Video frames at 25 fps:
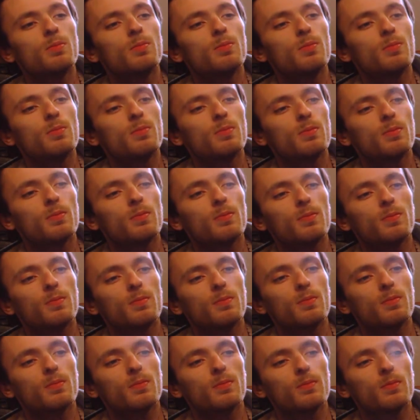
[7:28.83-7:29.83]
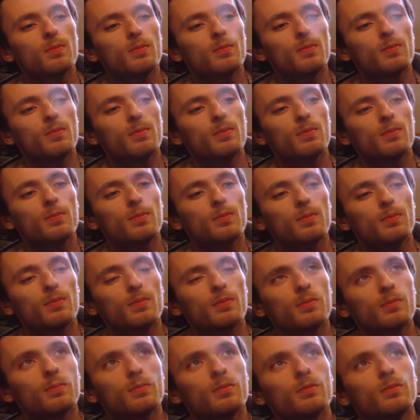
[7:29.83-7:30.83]

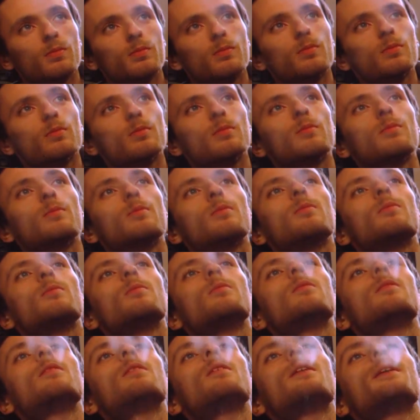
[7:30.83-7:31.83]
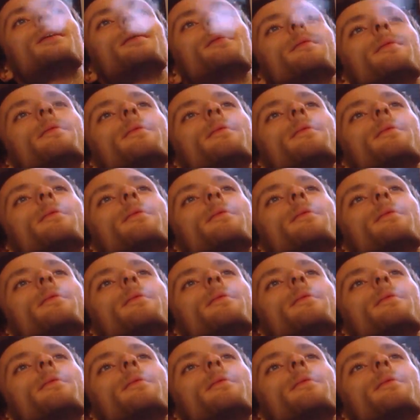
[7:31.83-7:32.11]
No words are spoken by the person on screen.